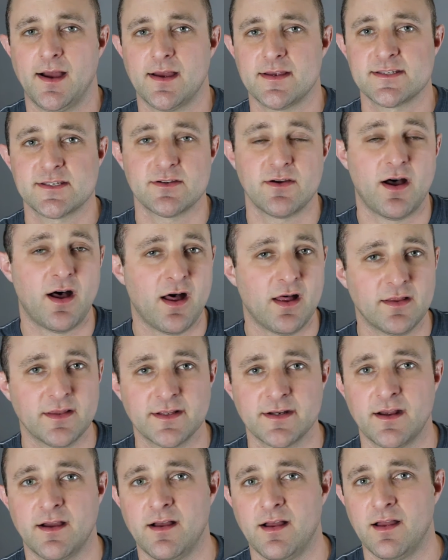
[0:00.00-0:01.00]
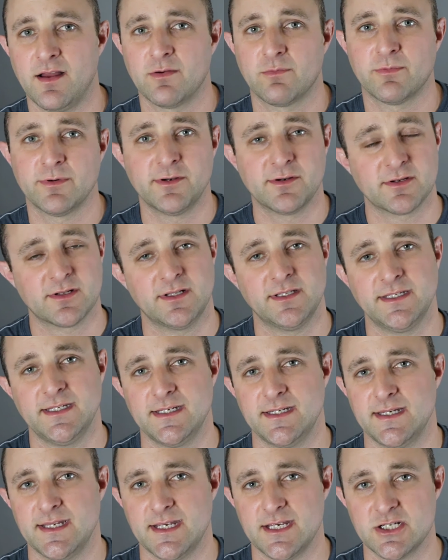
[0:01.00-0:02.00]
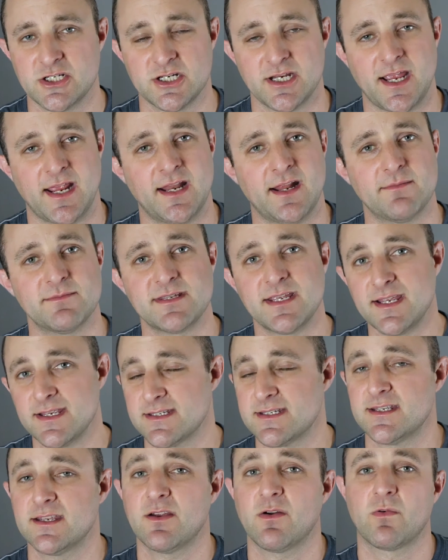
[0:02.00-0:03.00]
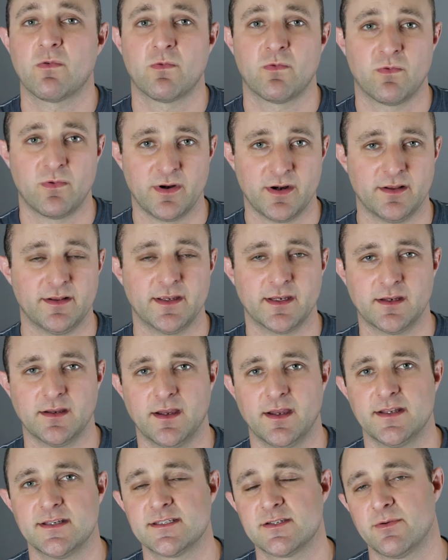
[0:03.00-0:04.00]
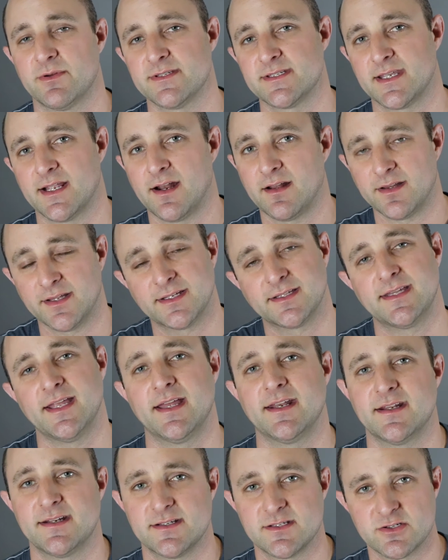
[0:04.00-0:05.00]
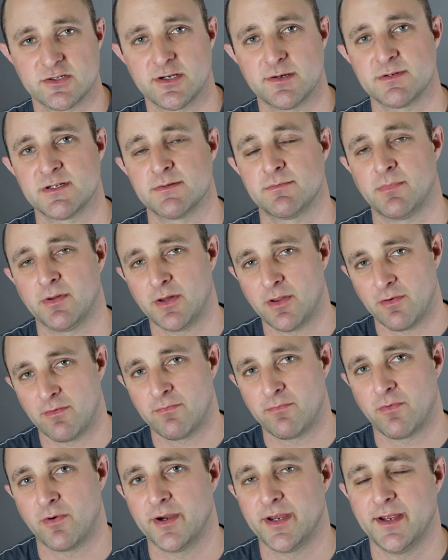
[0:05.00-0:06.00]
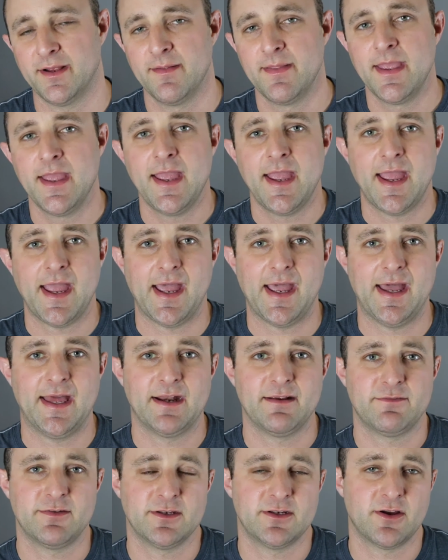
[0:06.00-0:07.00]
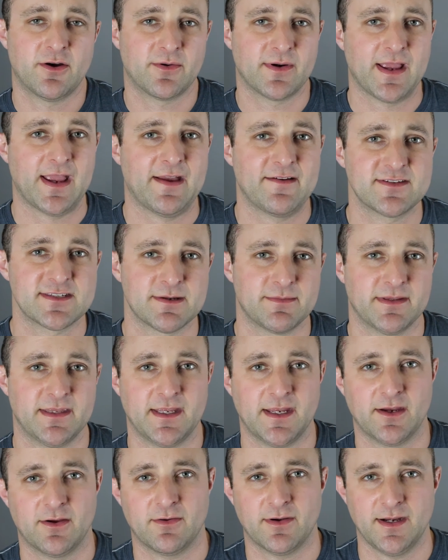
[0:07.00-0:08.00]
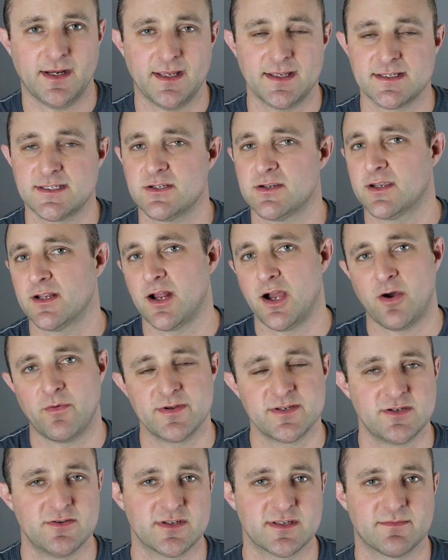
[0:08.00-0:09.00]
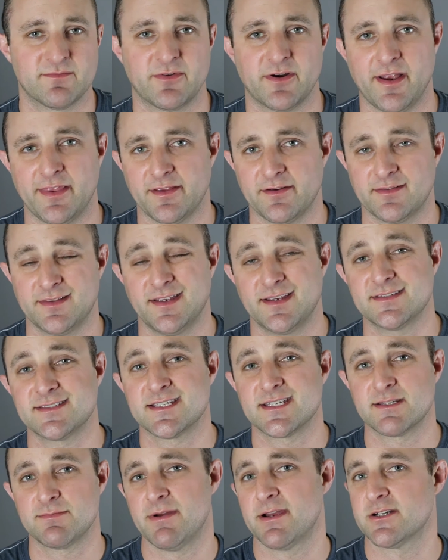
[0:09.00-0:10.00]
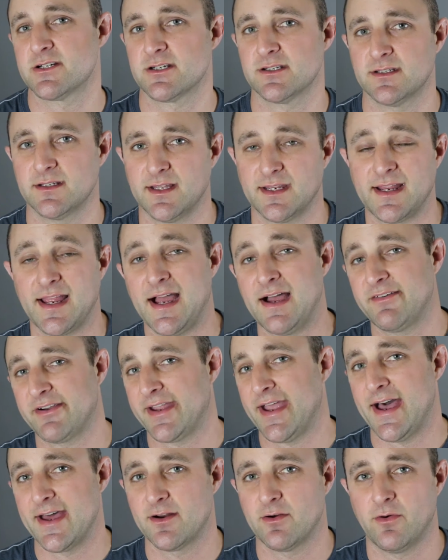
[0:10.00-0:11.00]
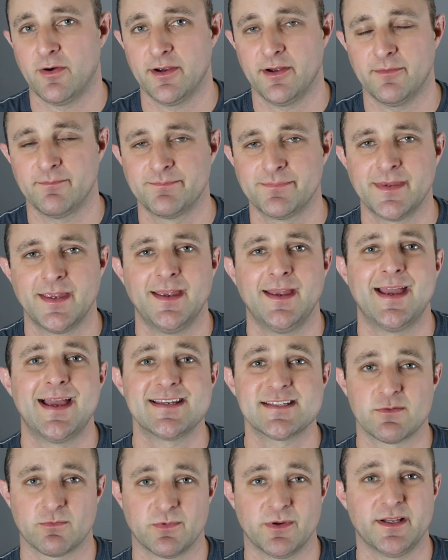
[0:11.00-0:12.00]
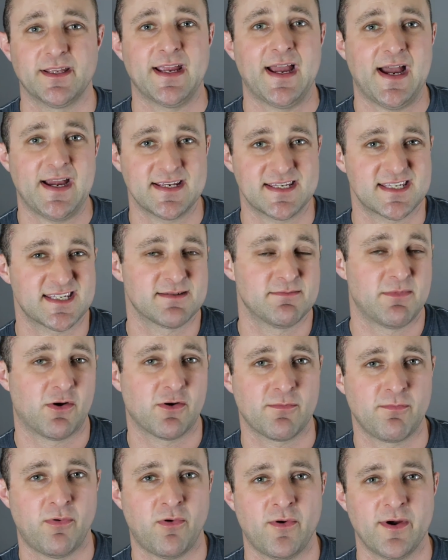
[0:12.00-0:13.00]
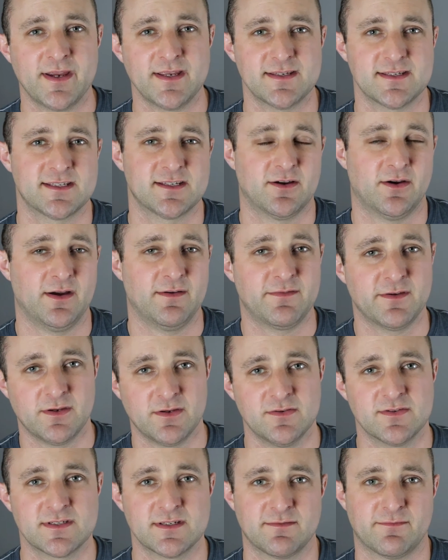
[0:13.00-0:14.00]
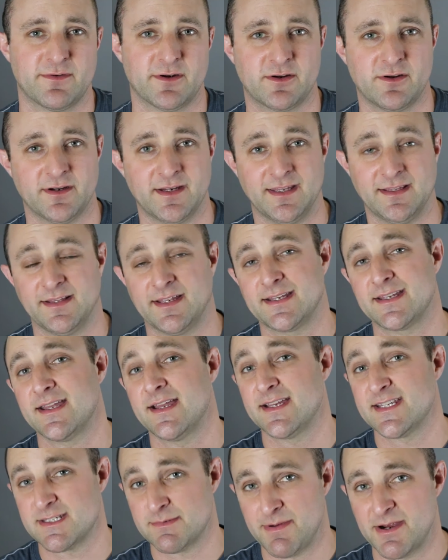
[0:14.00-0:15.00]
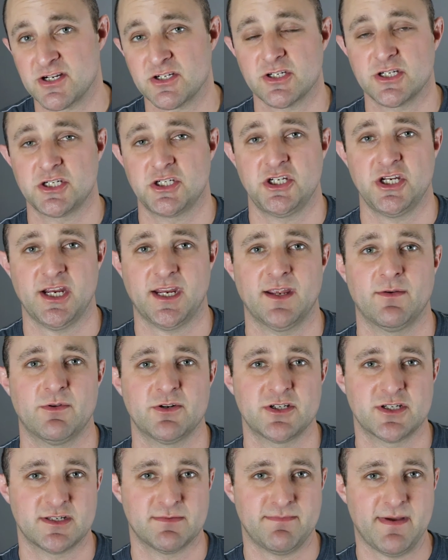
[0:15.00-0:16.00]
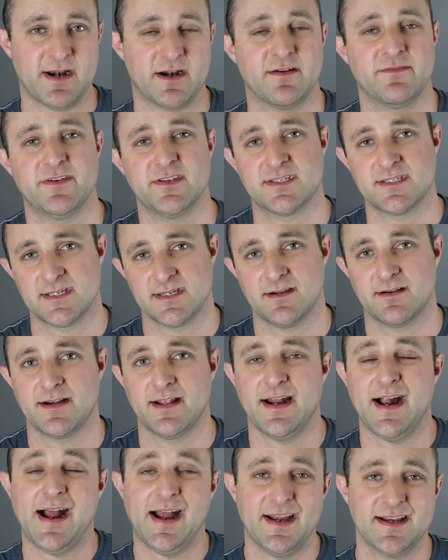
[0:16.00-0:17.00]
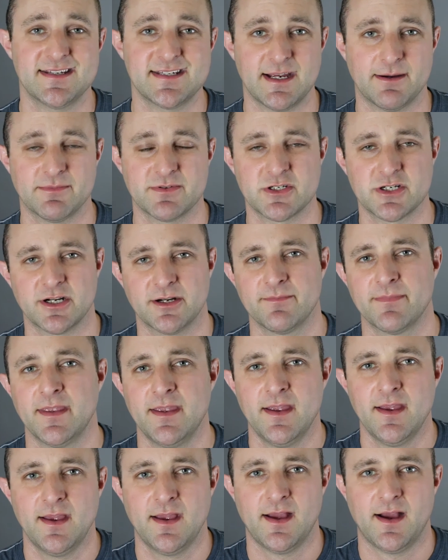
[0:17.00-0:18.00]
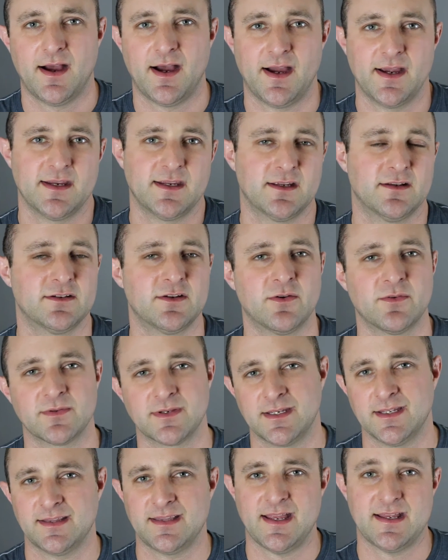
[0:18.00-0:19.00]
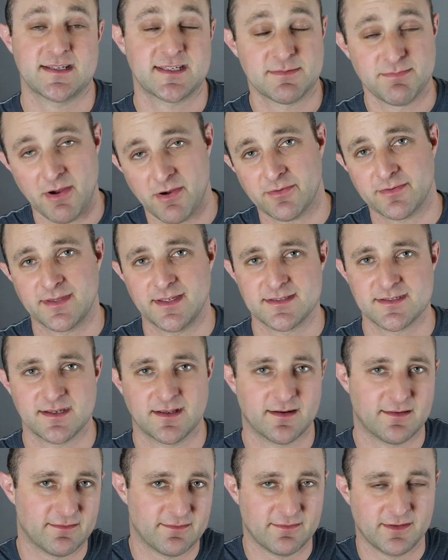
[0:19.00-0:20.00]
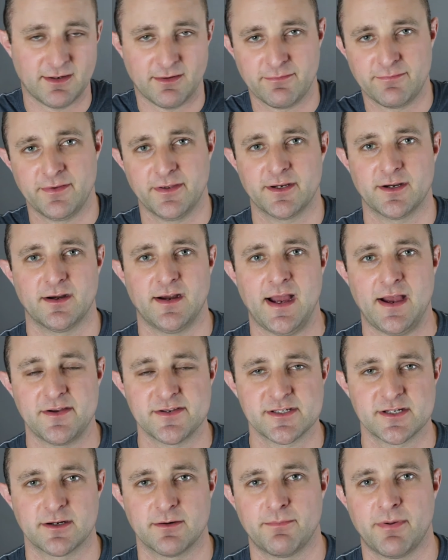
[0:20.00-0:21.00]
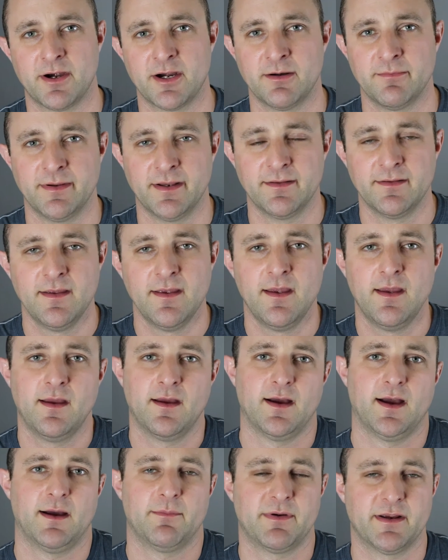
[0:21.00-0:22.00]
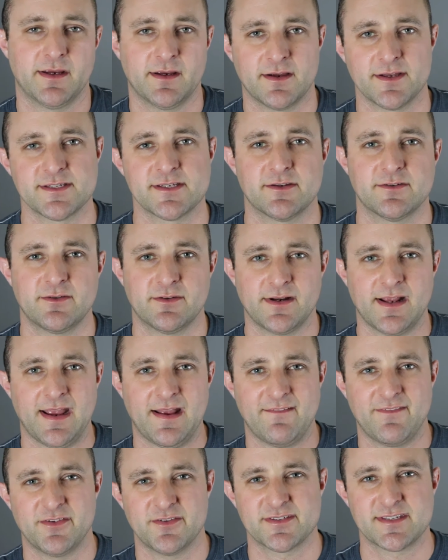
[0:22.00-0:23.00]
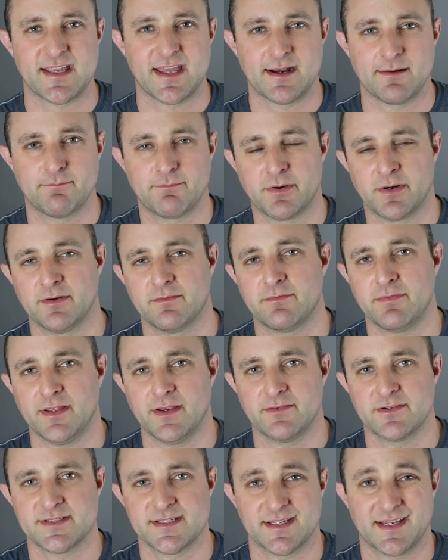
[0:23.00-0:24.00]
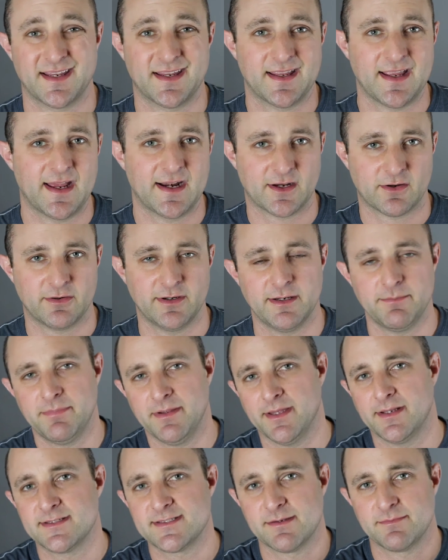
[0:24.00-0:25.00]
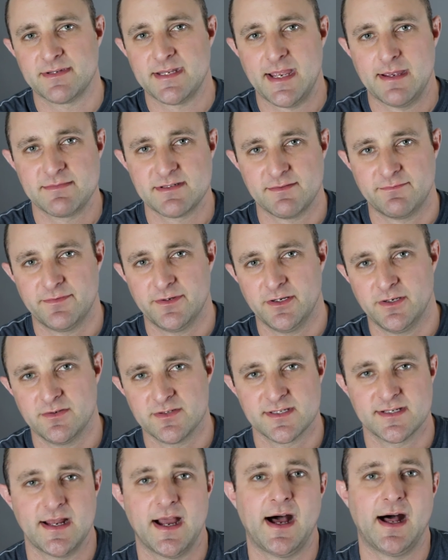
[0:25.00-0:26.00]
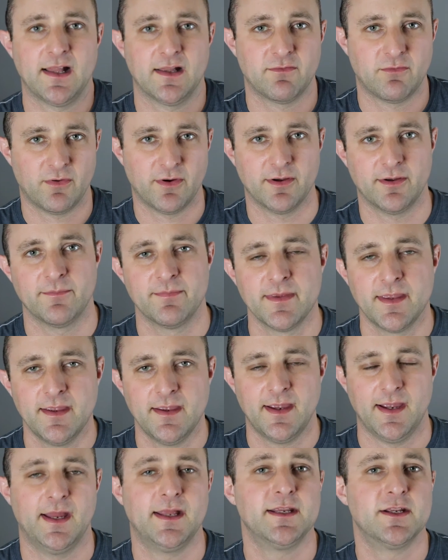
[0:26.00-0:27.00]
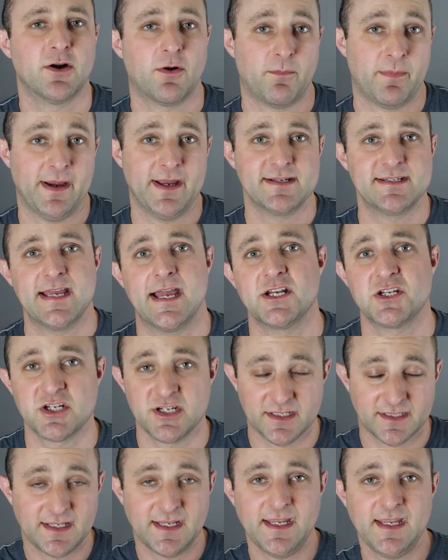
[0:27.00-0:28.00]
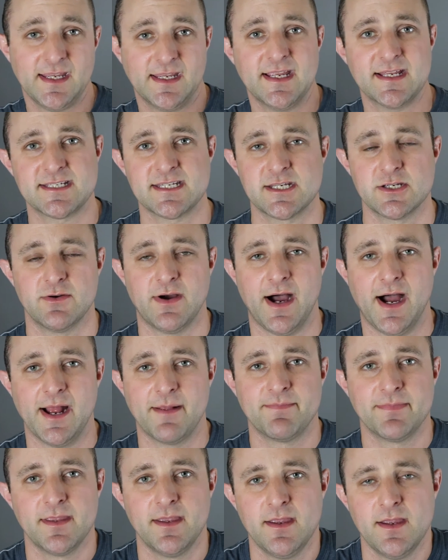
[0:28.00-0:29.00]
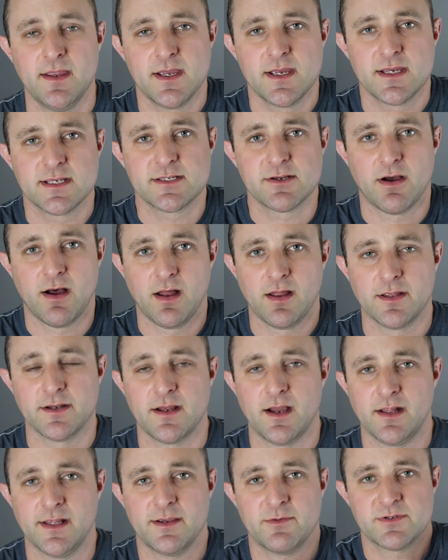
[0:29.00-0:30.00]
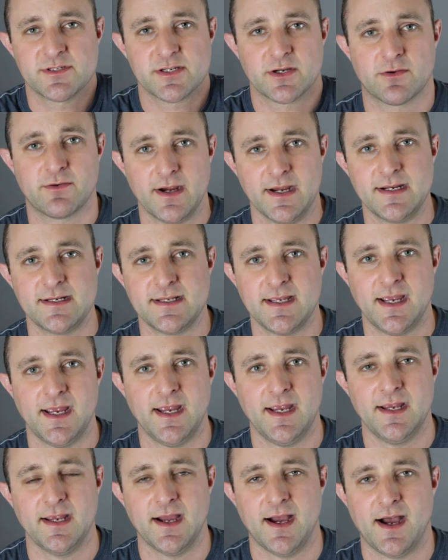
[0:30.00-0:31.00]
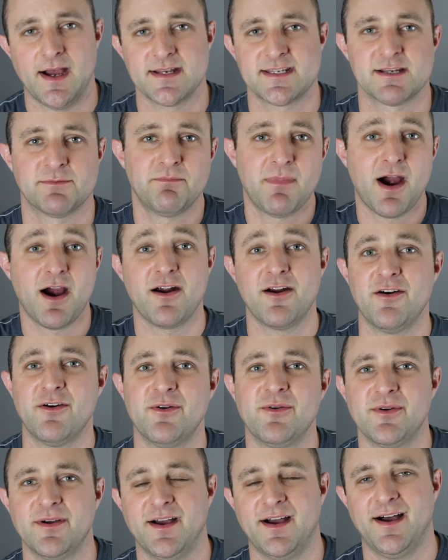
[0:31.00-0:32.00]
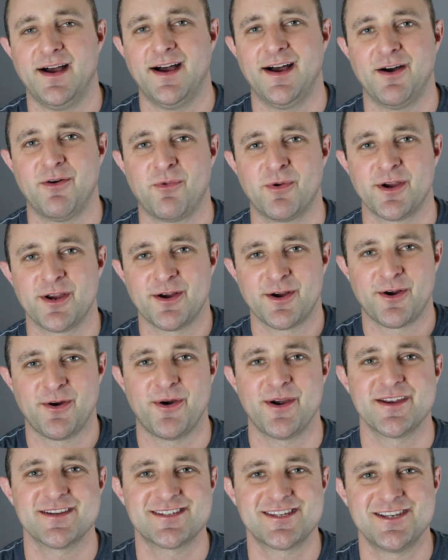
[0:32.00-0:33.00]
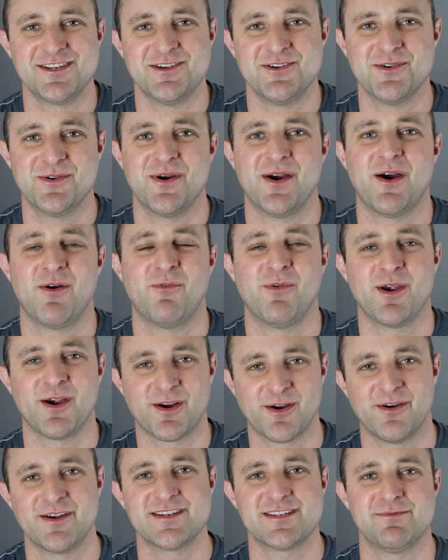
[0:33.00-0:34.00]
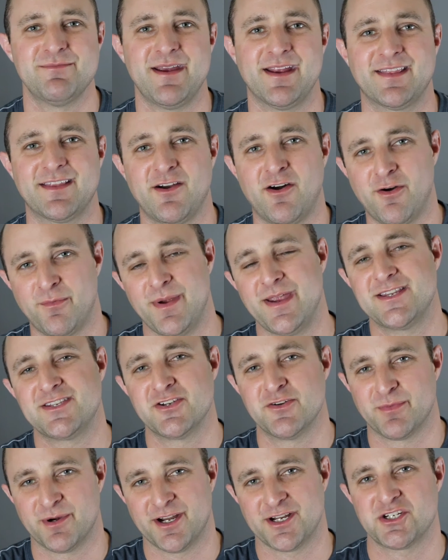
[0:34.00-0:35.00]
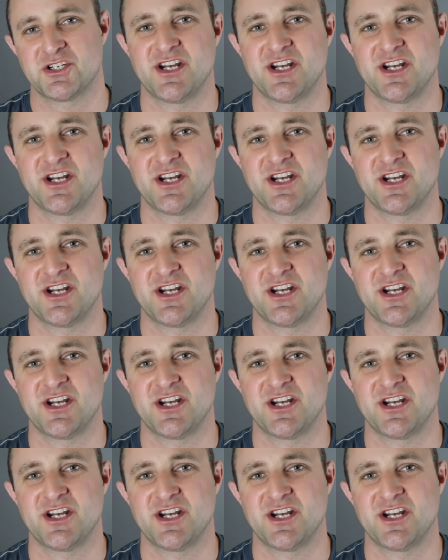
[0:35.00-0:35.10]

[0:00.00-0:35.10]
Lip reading: So all in all, real clean dish, ended up tasting really good. So once again, I'll link that in the description below for you. And if you don't have some of the ingredients, you can always use them for other things, especially like avocado oil. It has a really high smoke point, so if you use it for cooking like especially chicken, which is better if you sear it at a high temperature, you don't get that smoke that's gonna fill your house or apartment, but you also don't have those kind of burnt flavors that can kind of creep in sometimes if you're using olive oil and you don't pay attention and the heat gets too high. So all in all, it was a great day. Tomorrow we are going to make the homemade turmeric